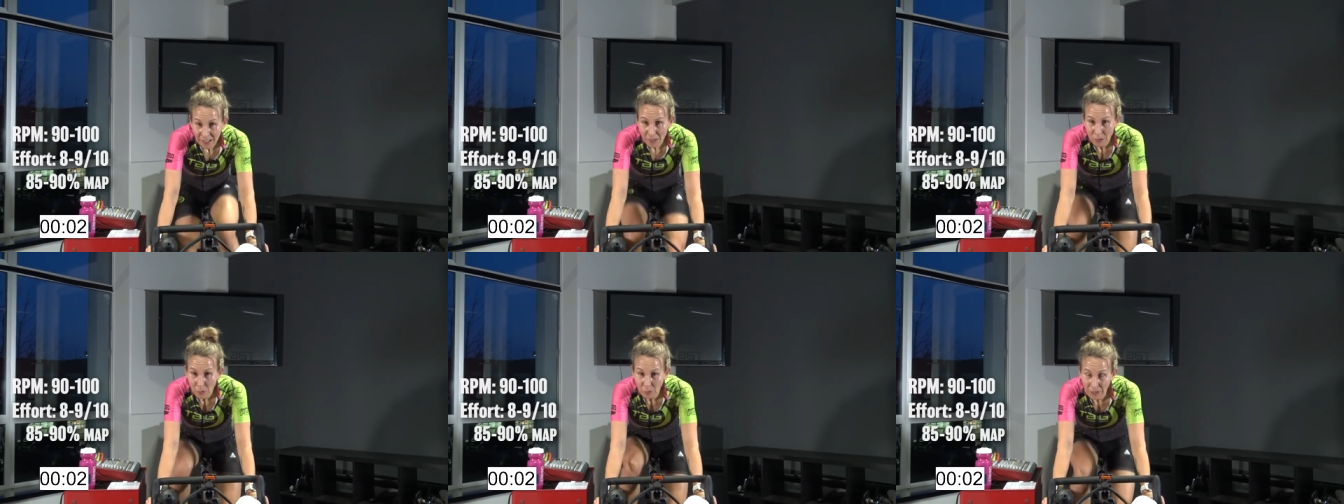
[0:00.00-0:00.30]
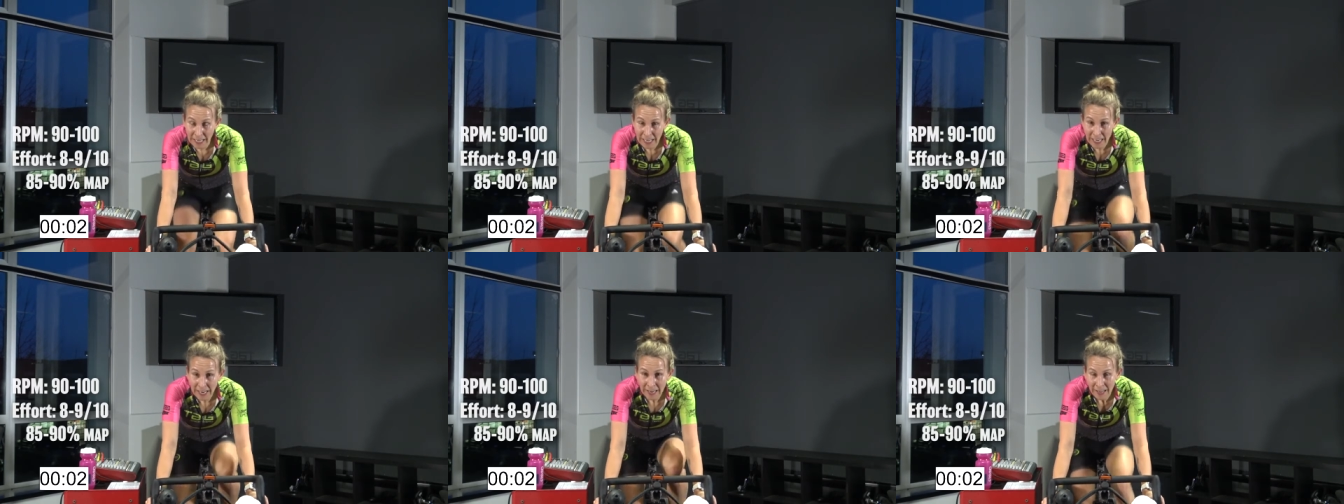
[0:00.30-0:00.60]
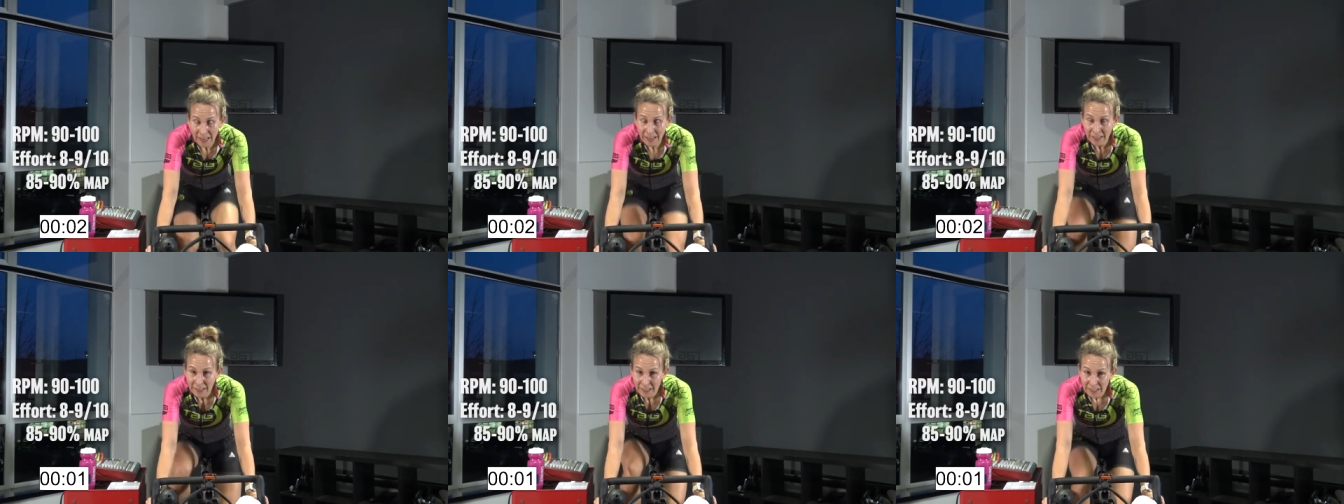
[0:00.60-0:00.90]
3,
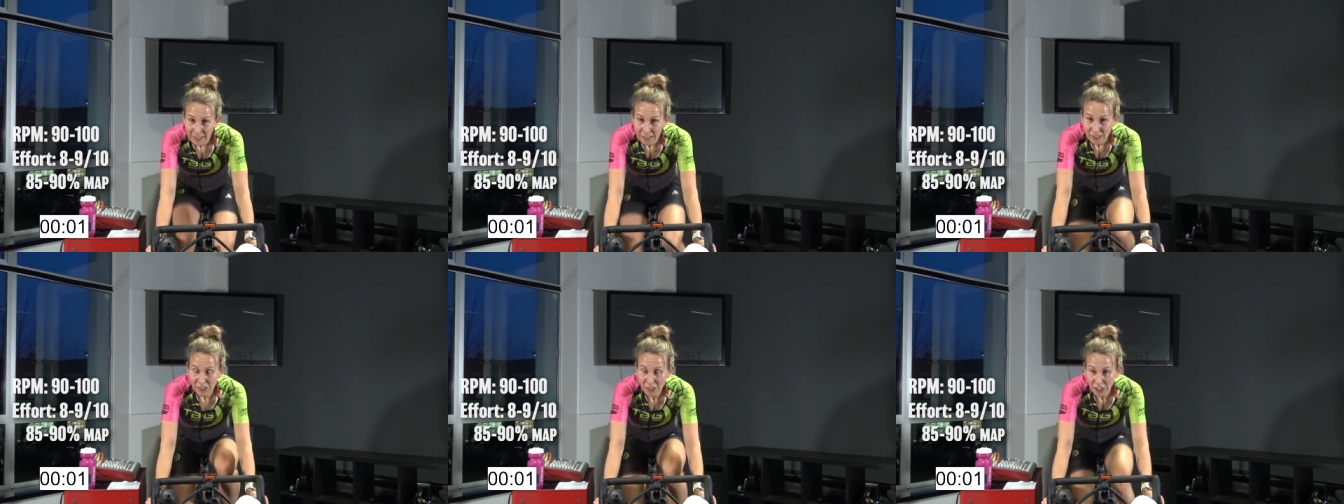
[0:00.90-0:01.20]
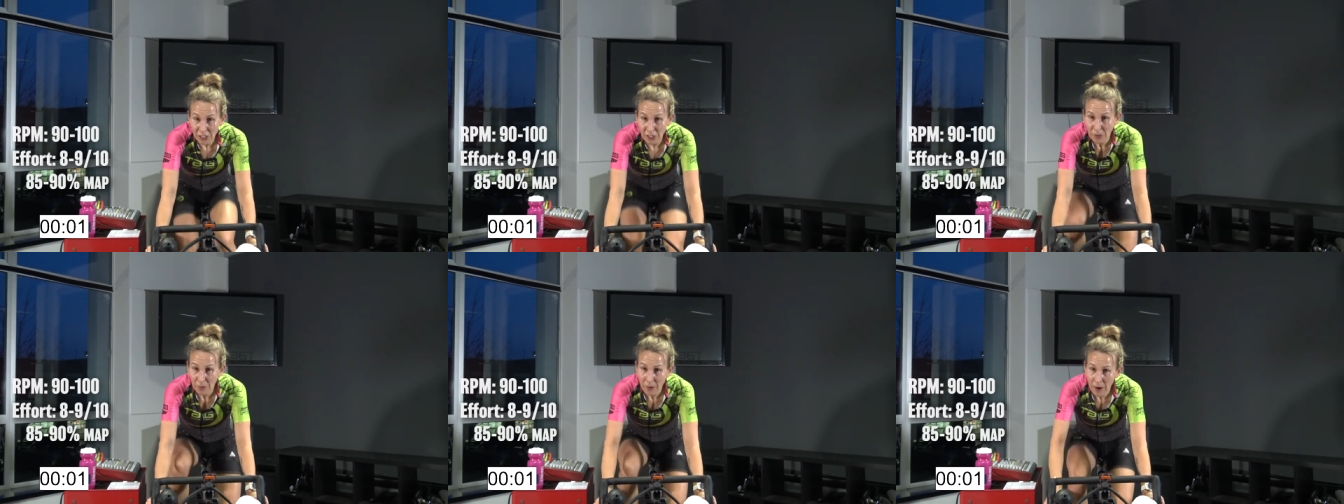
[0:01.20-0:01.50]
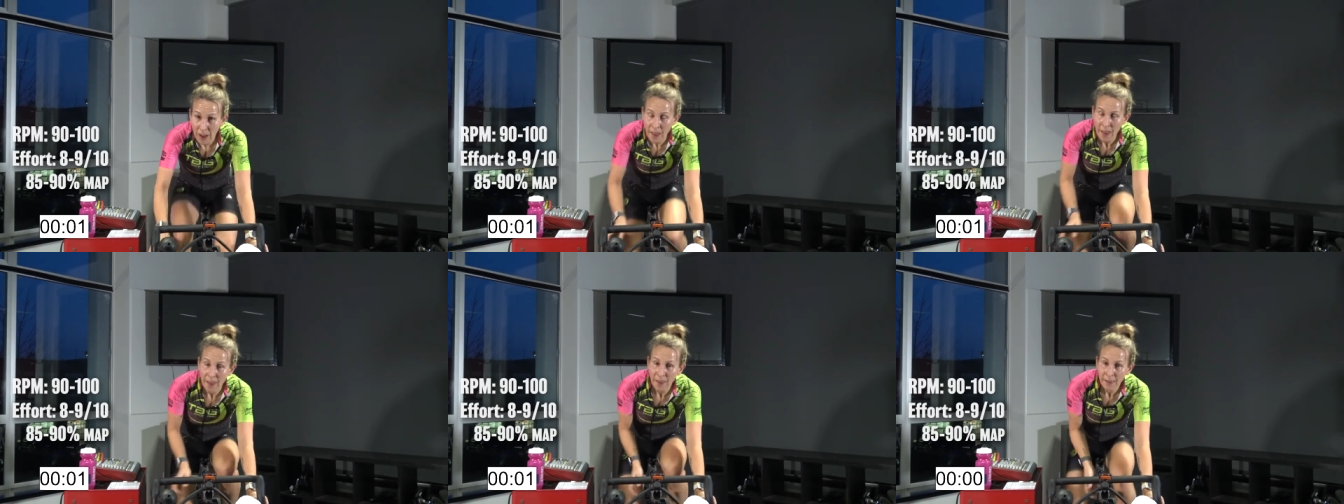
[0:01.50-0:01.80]
2,
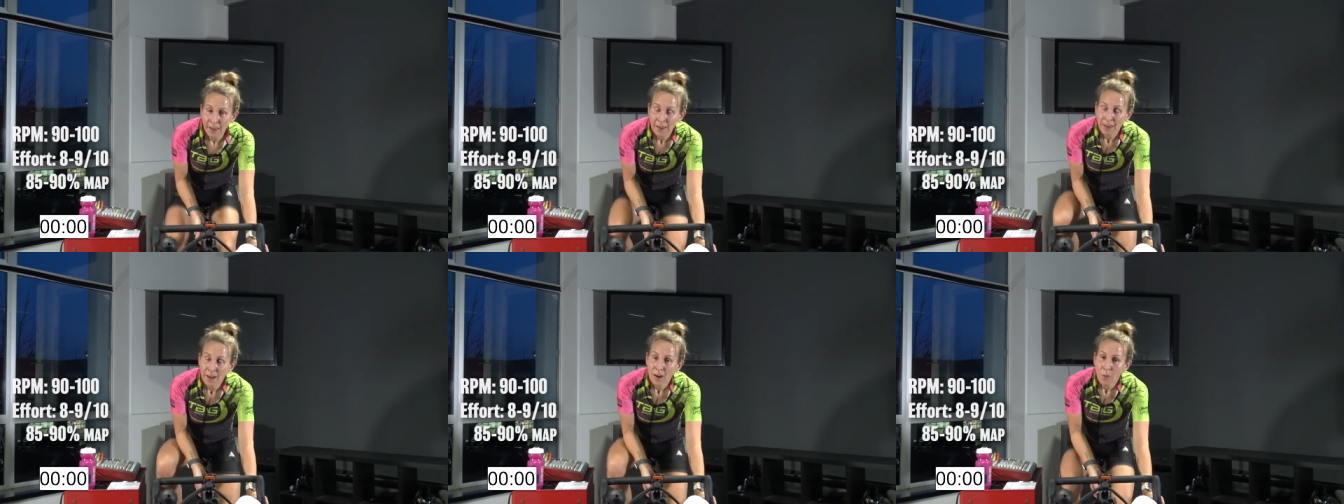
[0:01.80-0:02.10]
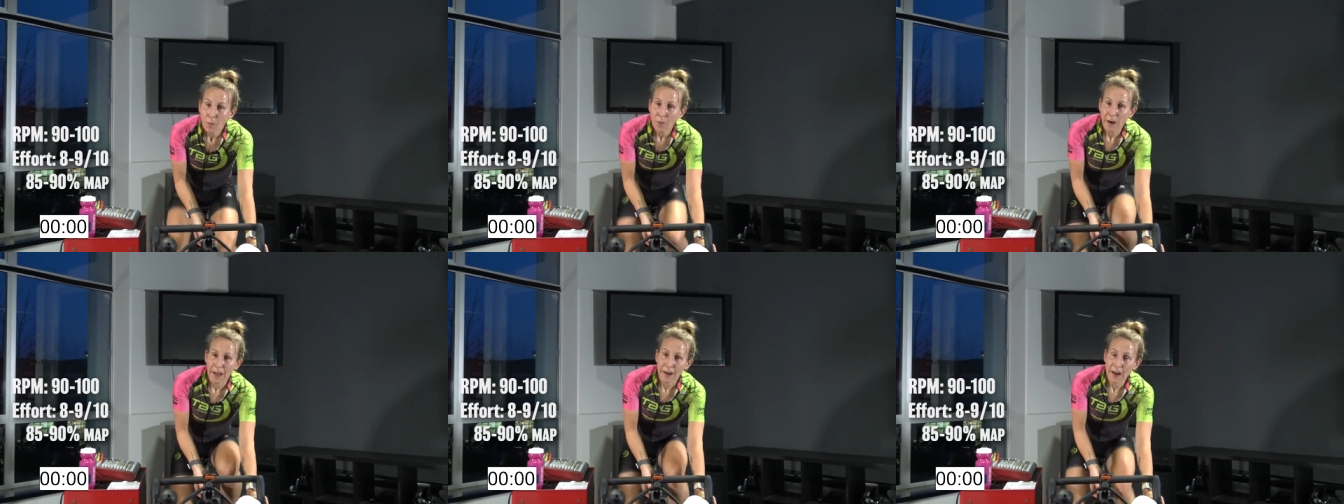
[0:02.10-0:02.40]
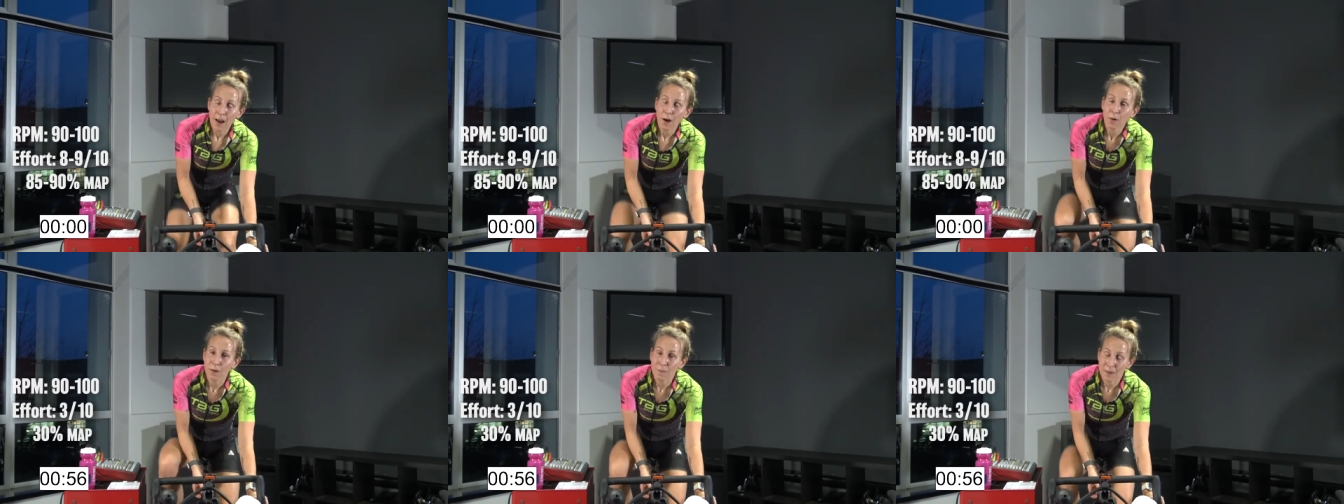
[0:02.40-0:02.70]

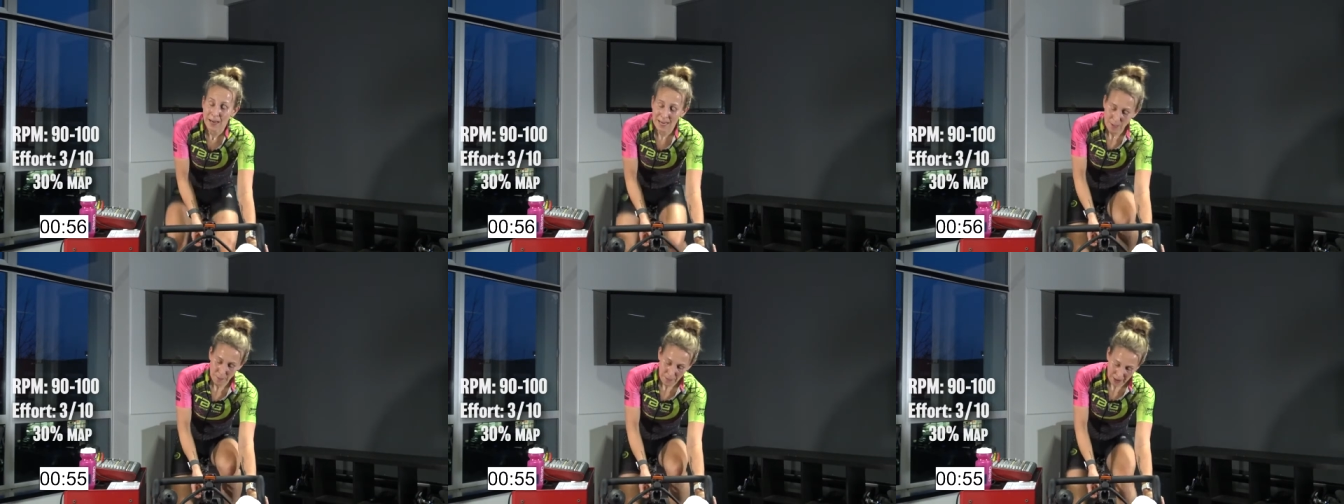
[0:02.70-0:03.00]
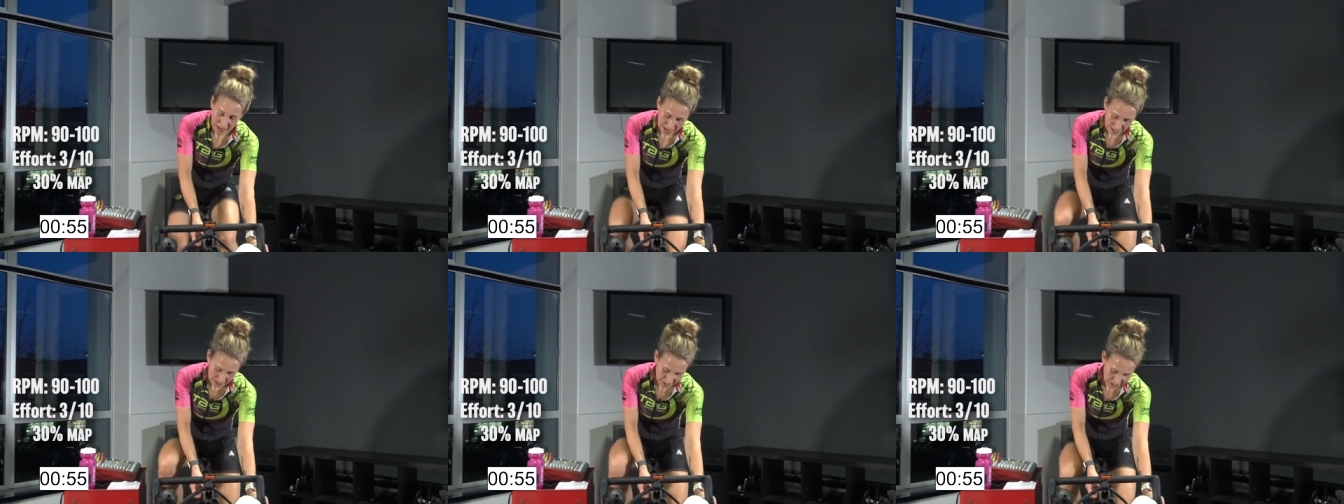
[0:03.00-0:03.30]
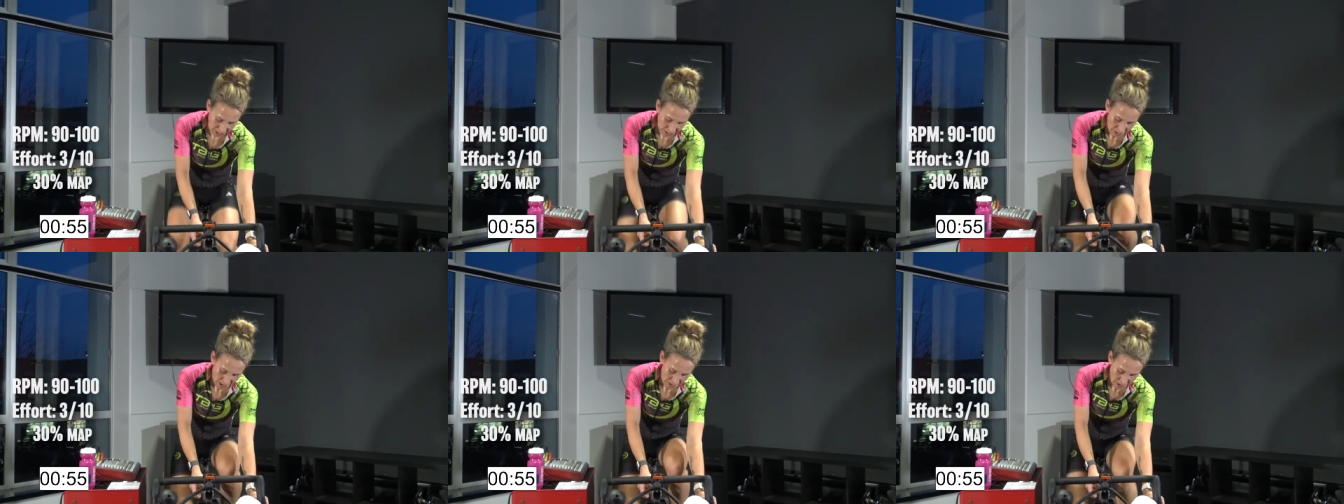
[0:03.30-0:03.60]
1. We made the pass.